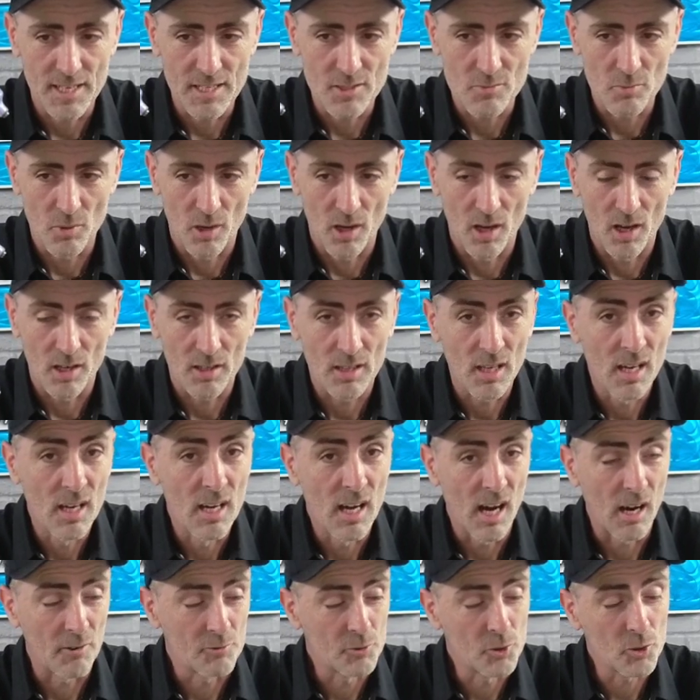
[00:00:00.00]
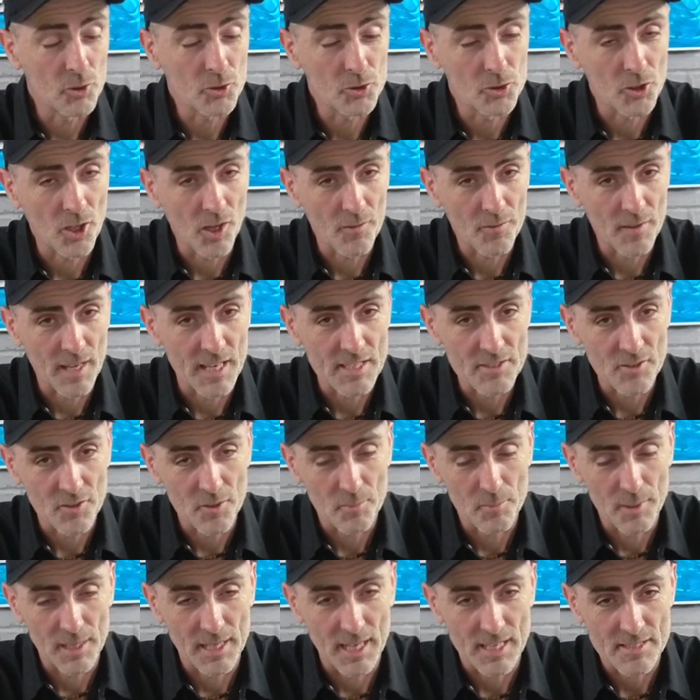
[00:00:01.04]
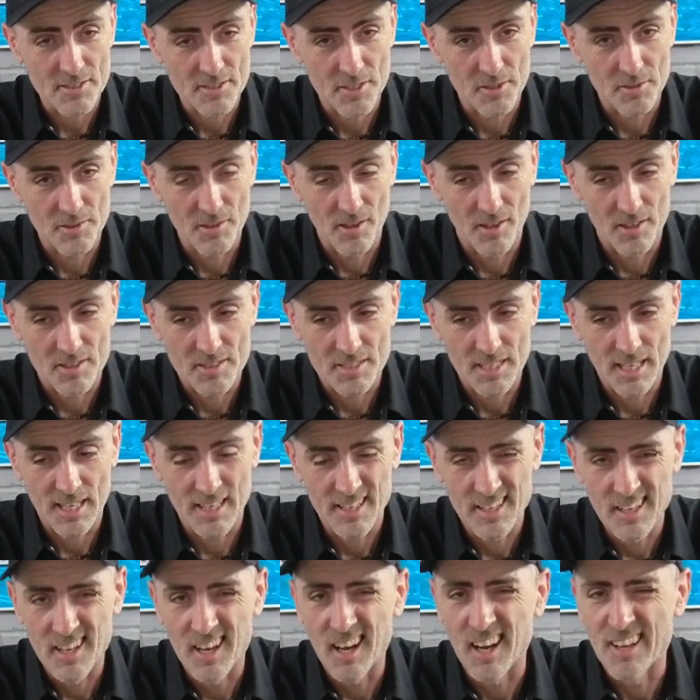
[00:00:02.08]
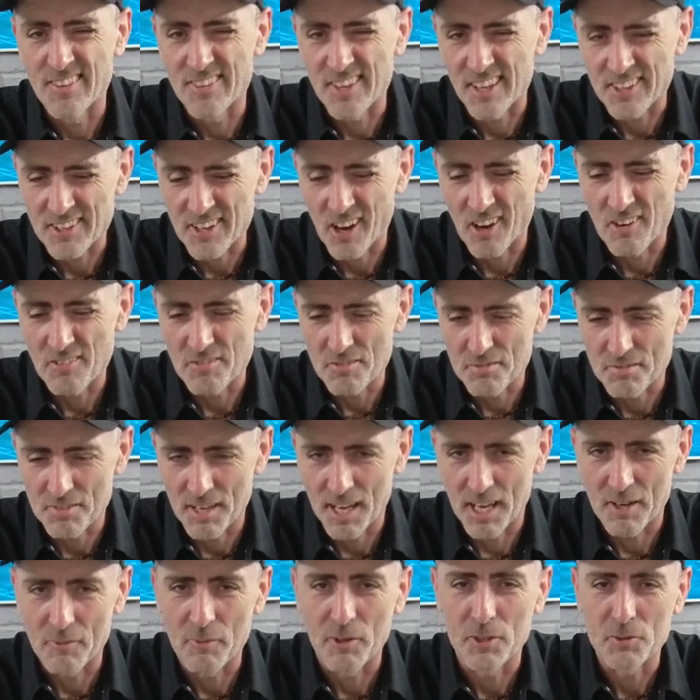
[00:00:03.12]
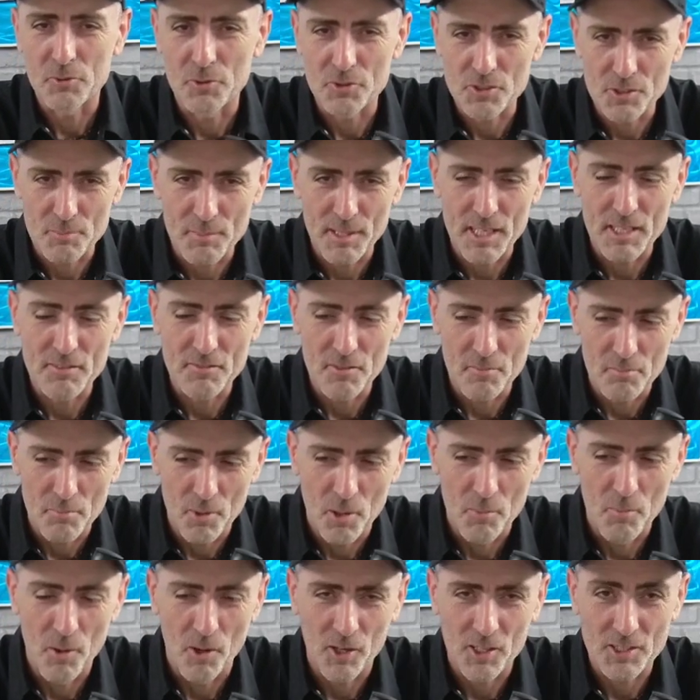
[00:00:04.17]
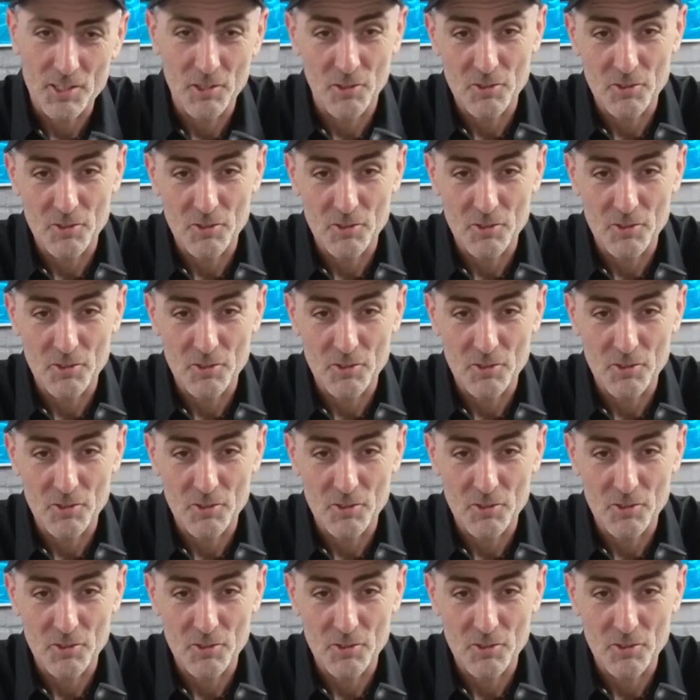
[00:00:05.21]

These work. I've just tried these on the PS290 and they don't fit, which was a bit of a bummer